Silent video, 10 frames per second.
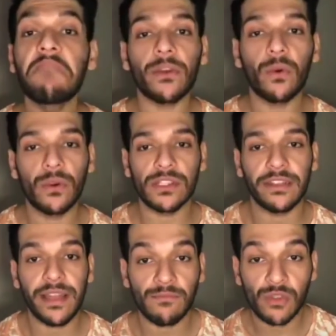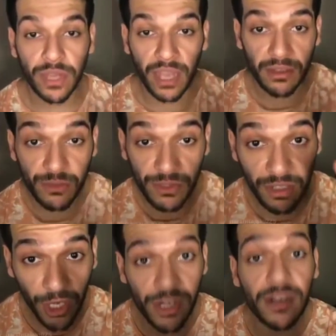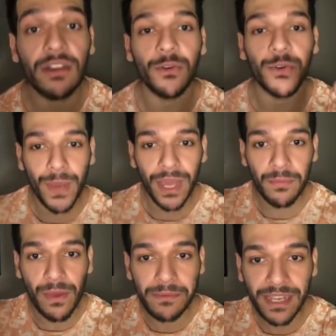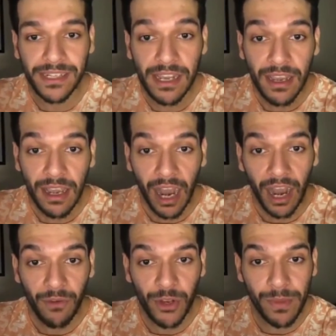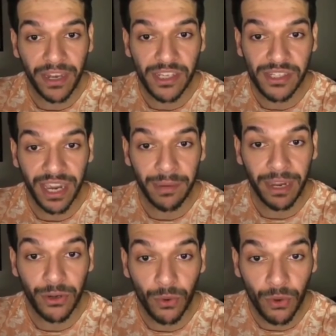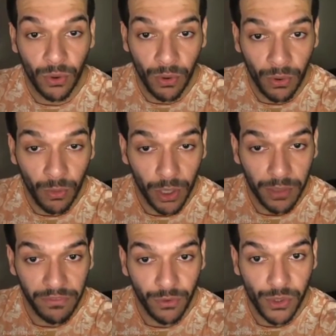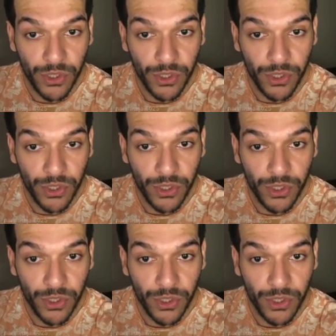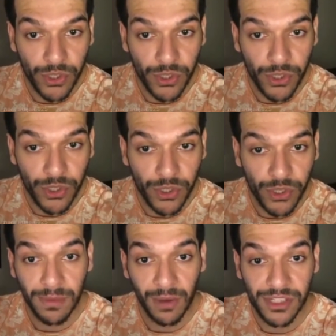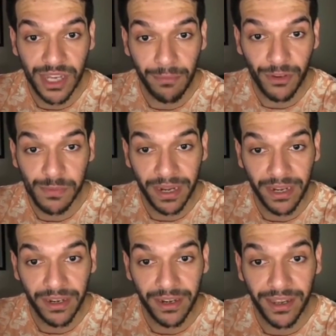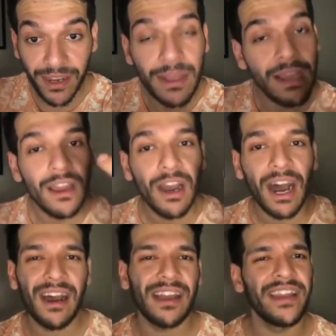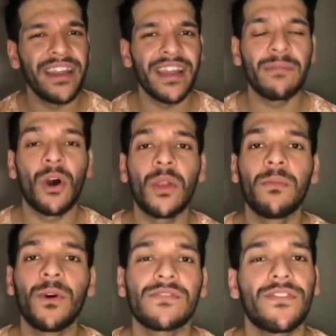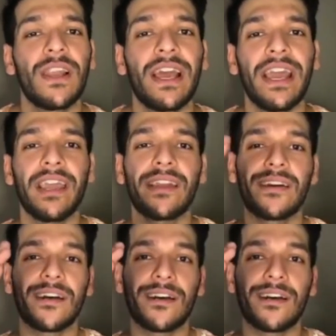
better coders than them. So yeah, so learn to develop websites. How will you manage time? I don't know what my future is. Perfect, awesome. How much time do you spend in India? In India, I'm almost for like